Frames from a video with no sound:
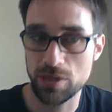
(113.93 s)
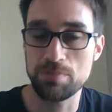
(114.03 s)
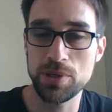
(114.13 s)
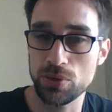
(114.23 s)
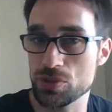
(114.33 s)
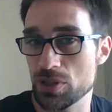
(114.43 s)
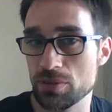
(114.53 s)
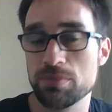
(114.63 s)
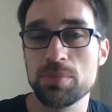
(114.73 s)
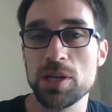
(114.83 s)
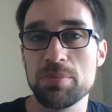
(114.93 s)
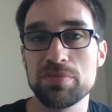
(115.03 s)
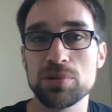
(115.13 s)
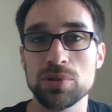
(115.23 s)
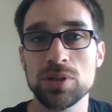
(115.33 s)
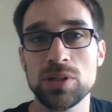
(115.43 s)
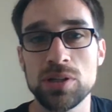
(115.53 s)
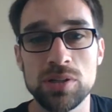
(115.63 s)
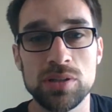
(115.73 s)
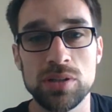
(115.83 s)
Pilsner beer before.
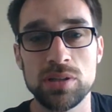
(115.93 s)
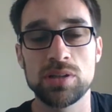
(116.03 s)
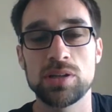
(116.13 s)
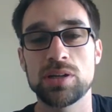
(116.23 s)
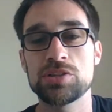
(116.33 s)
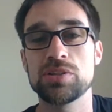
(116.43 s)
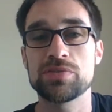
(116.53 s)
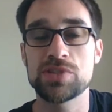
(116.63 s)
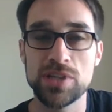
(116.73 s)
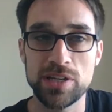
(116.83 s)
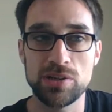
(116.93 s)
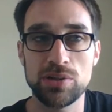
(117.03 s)
As you'd have seen,